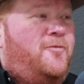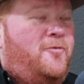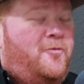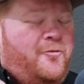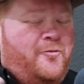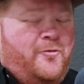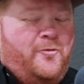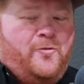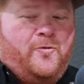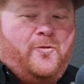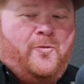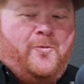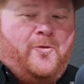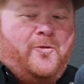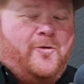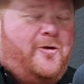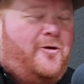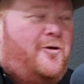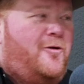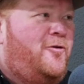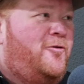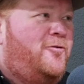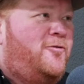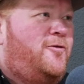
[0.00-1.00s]
the normal
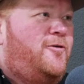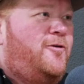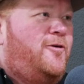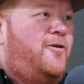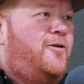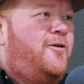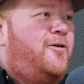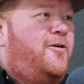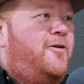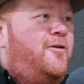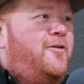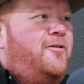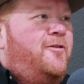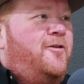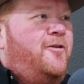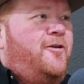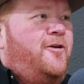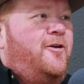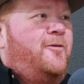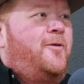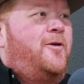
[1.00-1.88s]
calls are that come